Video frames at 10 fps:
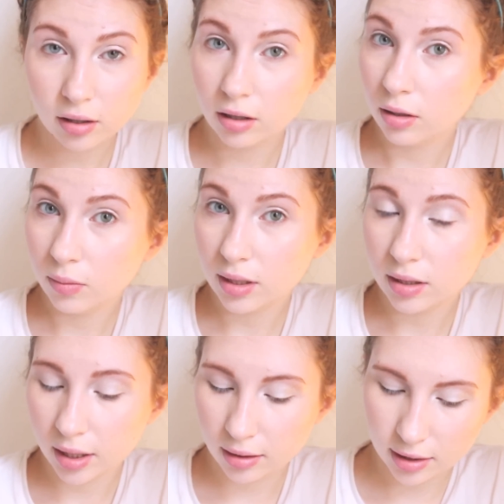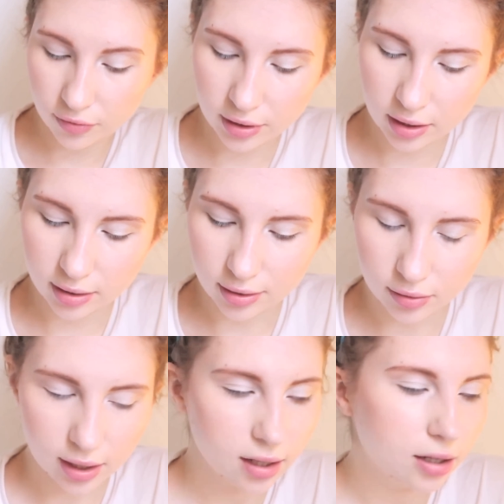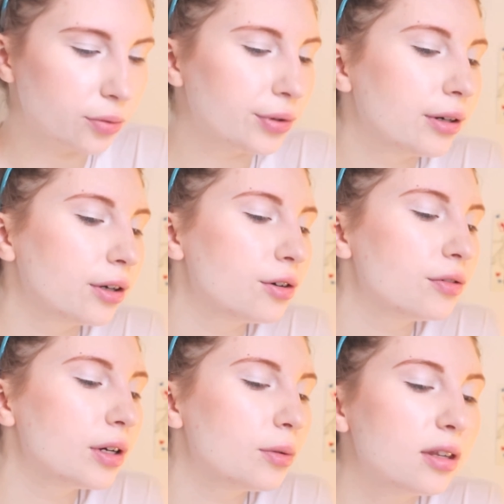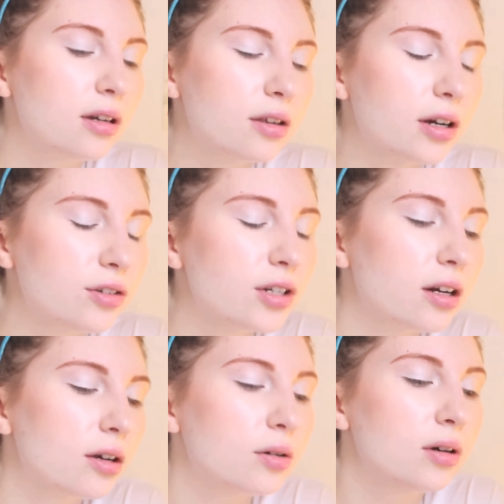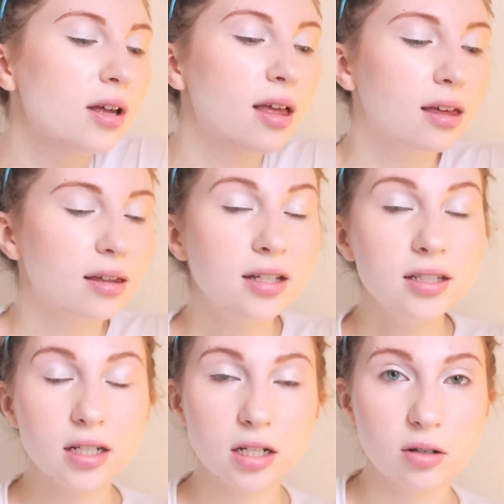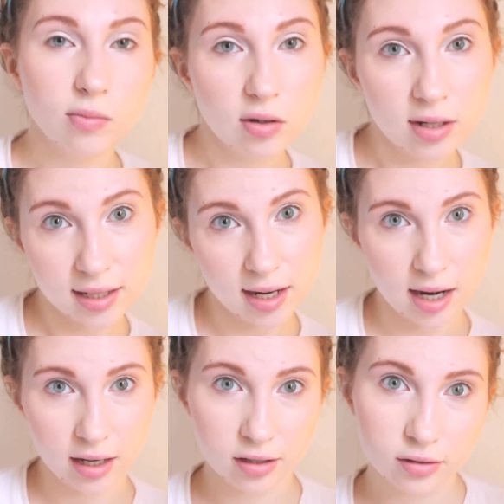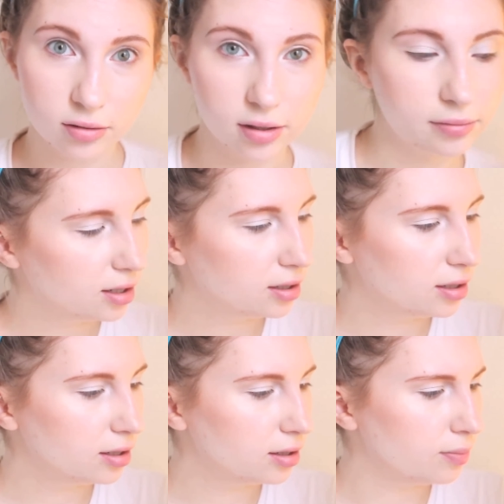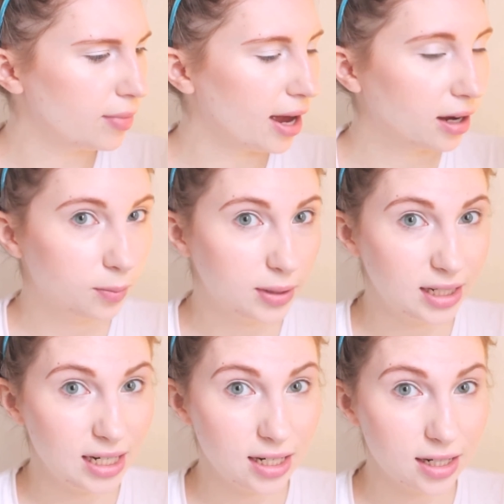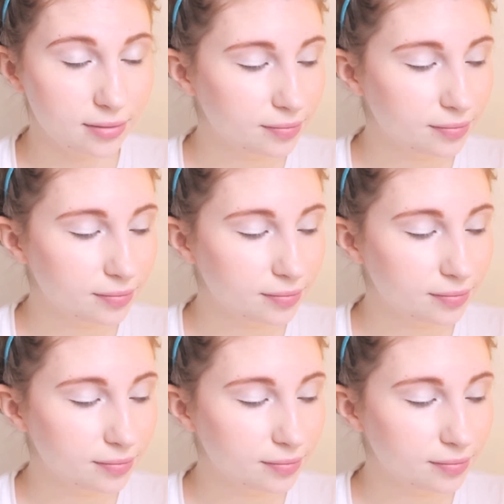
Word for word: look a little bit intense? If it does, that's okay, because we're gonna go over it with another eyeshadow that's gonna mute it down. This is M A C Patina.